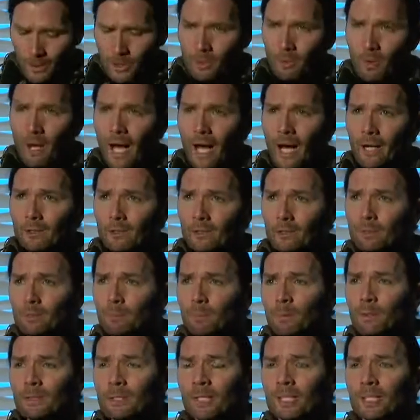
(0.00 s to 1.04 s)
So how do you
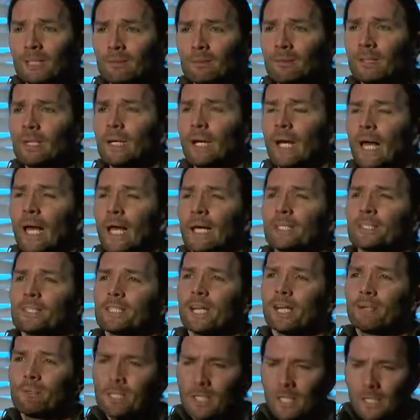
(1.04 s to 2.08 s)
put in
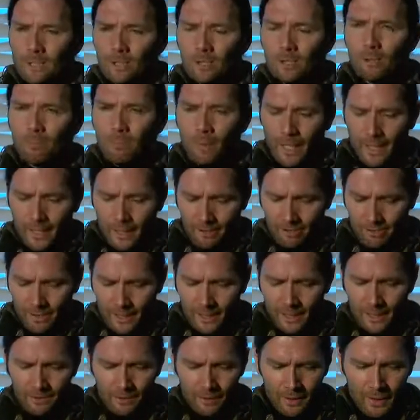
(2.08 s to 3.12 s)
enzymes into your body
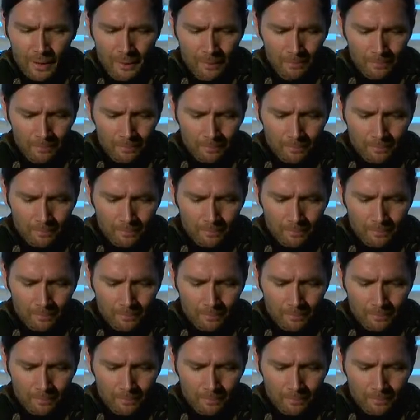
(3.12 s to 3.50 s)
effectively?